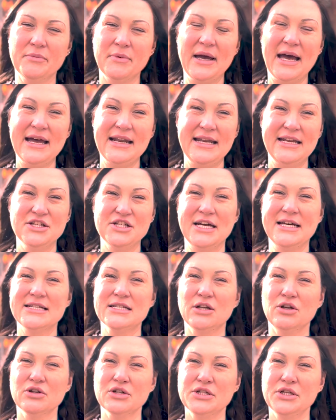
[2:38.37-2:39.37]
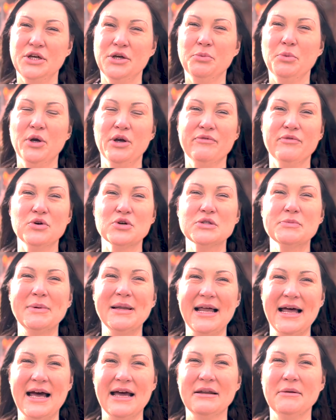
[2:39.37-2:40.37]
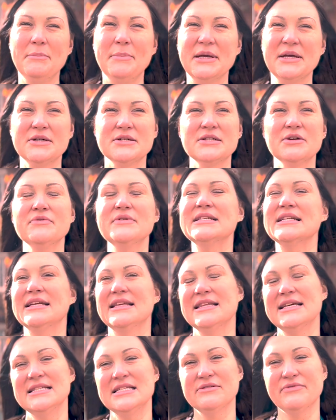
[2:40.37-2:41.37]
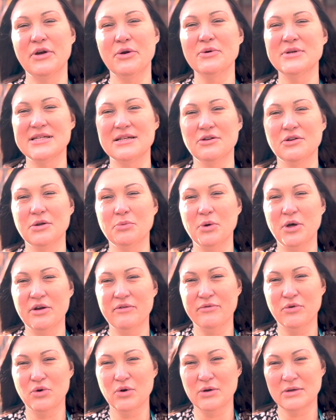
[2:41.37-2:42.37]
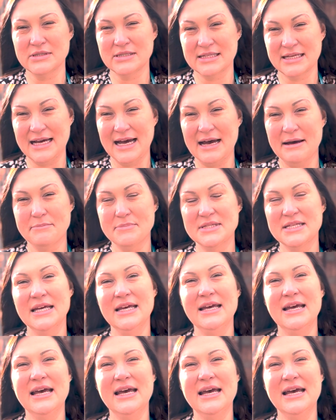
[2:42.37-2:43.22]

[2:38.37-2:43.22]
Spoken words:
NHS long-term workforce plan because obviously this is focusing on the workforce gaps,